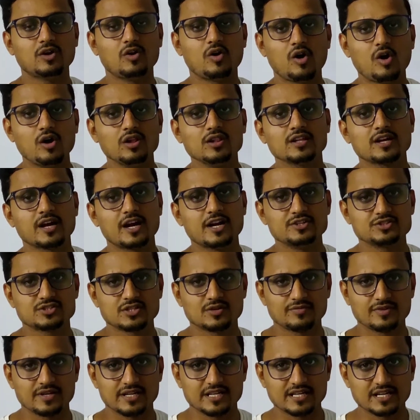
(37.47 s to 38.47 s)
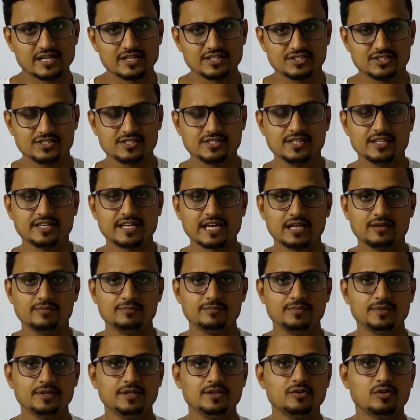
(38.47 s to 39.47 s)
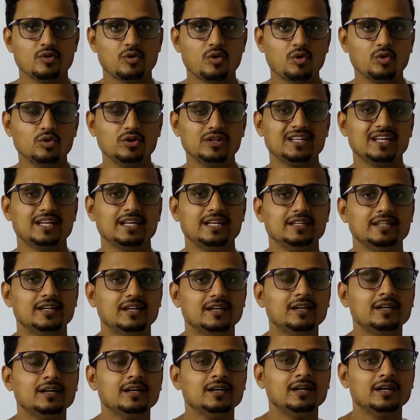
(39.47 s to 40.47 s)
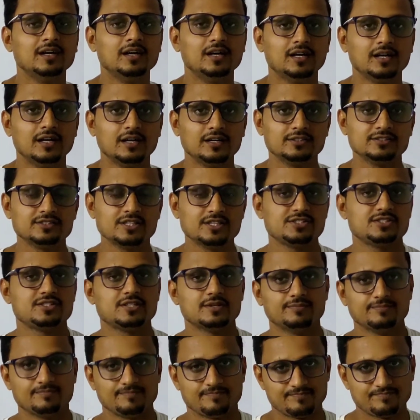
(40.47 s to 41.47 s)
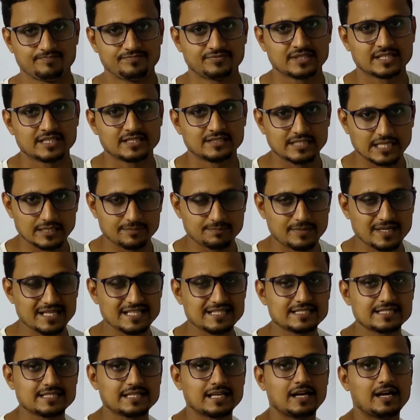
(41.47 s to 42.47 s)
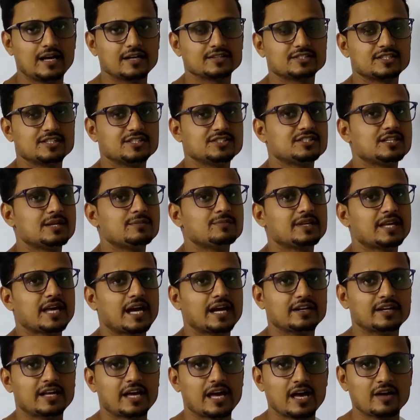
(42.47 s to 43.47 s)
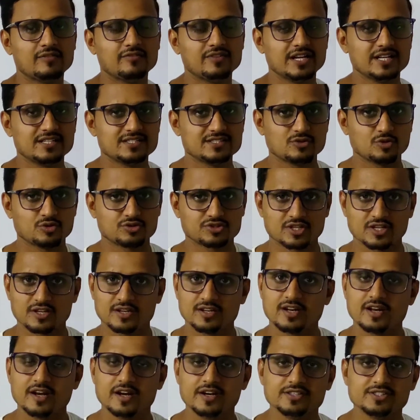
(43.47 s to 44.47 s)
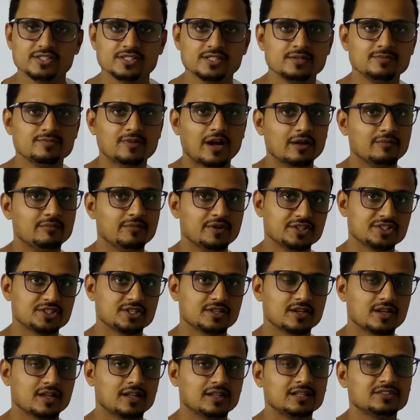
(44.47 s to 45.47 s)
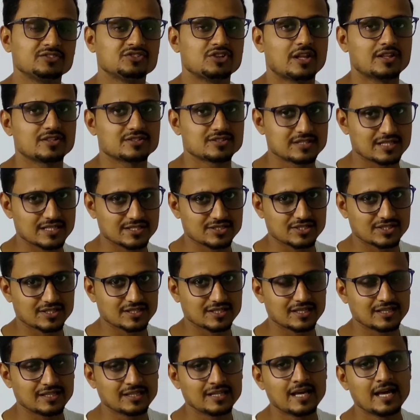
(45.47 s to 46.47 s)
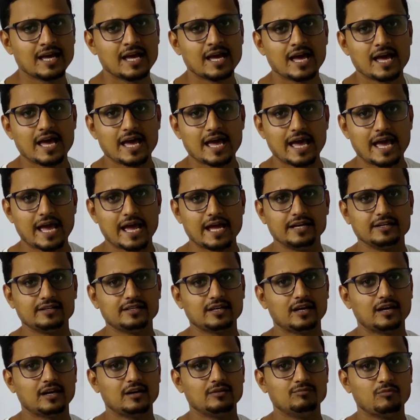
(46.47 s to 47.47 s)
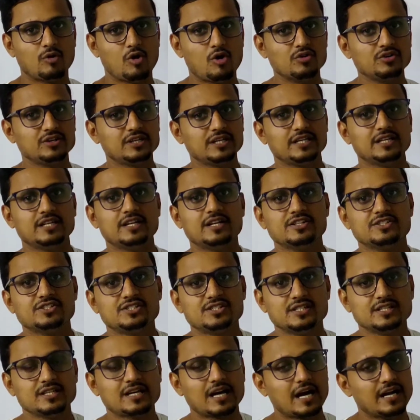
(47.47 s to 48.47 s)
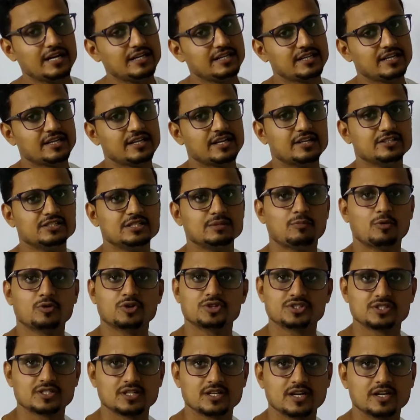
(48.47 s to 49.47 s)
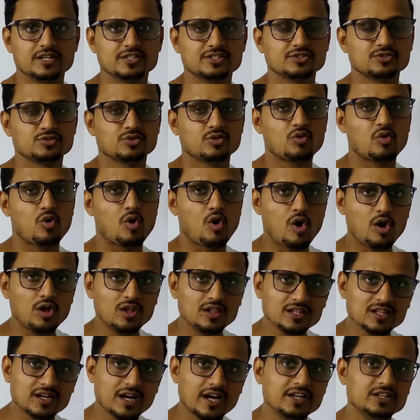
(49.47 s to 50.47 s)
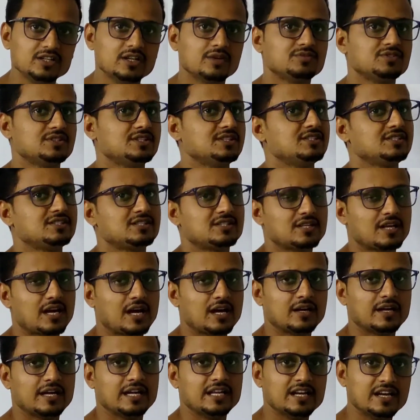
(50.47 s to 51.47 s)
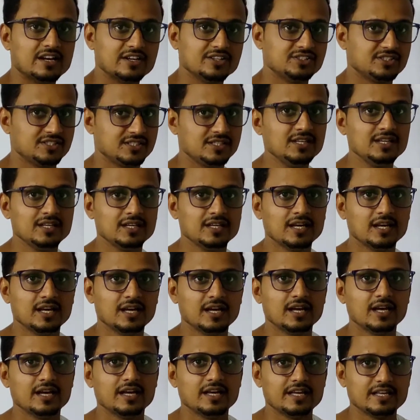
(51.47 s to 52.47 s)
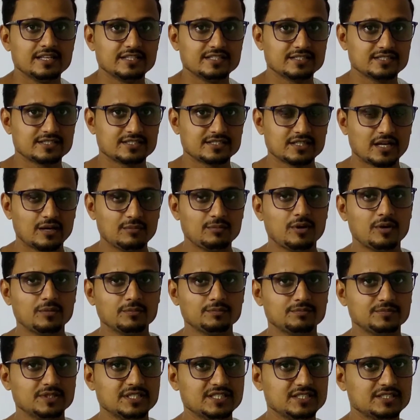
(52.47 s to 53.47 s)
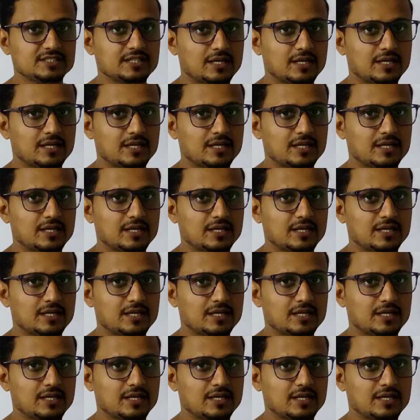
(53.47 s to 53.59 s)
the all kinds of energy can be held in a system. That means a system can have its rotational energy, vibrational, translational, and bond energy, kinetic energy, potential energy. So all kind of system energy is sum of